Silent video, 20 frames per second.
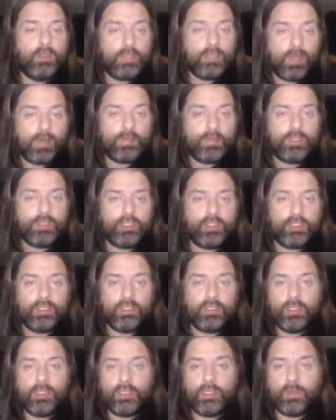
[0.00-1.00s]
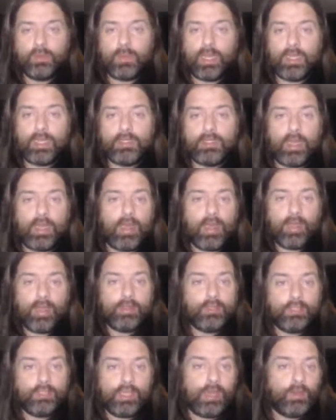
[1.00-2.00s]
television, right?
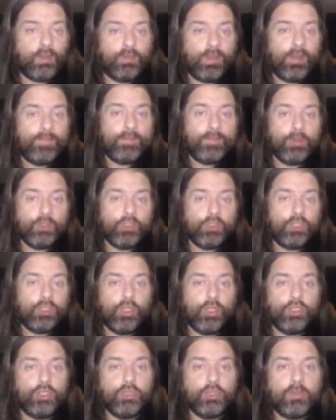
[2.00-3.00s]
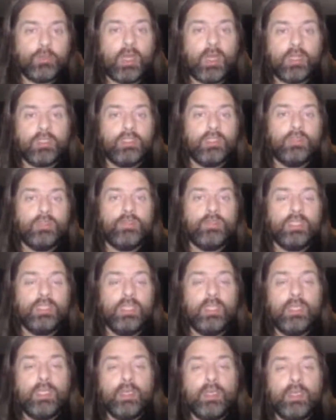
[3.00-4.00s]
I self have also a smart
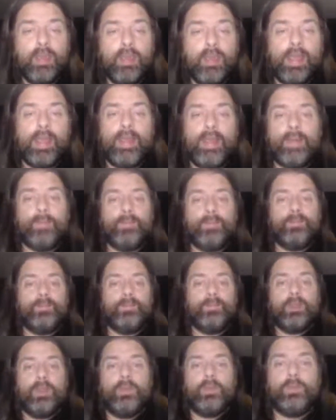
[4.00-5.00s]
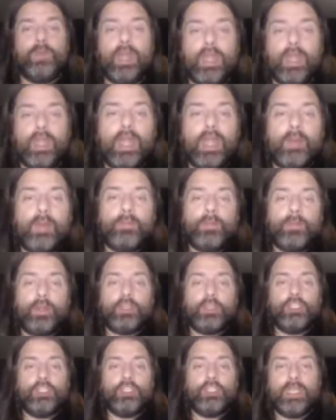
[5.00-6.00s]
TV where
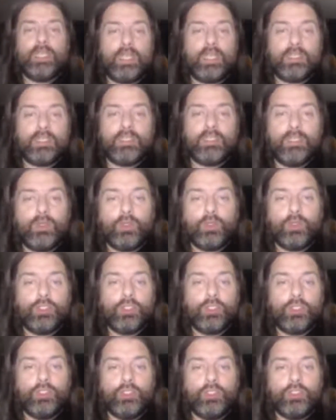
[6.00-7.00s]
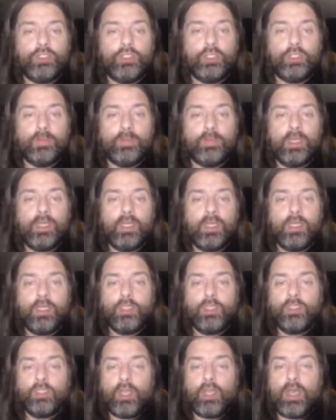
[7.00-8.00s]
I'm watching actually also YouTube.
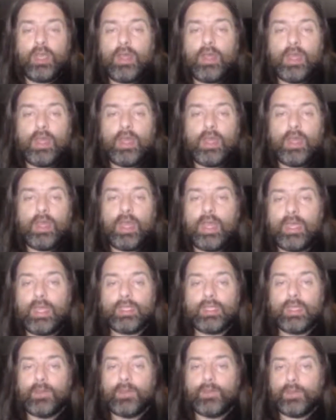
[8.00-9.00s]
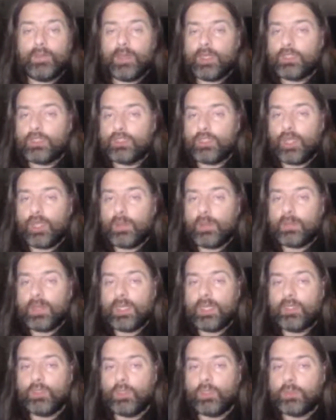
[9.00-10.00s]
So I can watch on
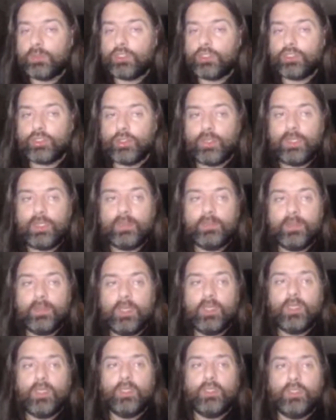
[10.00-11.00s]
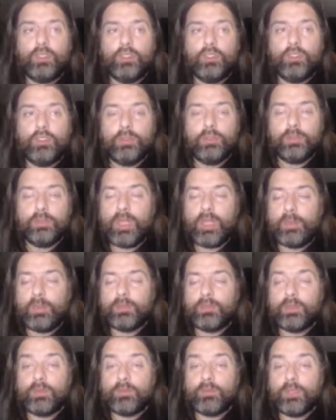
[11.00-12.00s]
my normal screen YouTube
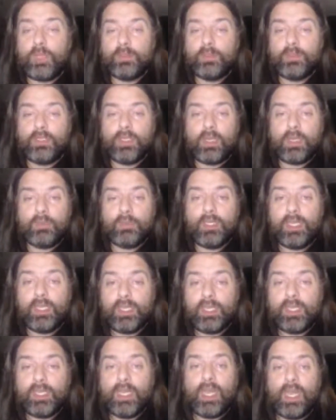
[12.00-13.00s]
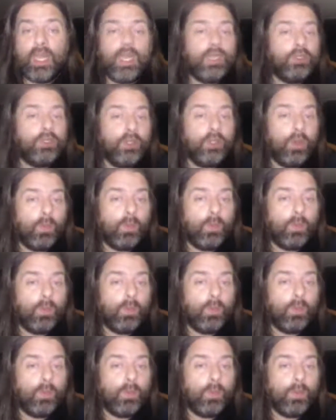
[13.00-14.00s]
clips from WWE and know
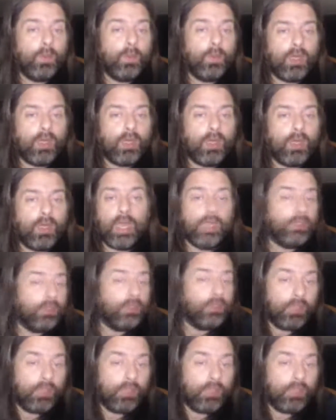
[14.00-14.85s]
what's going on.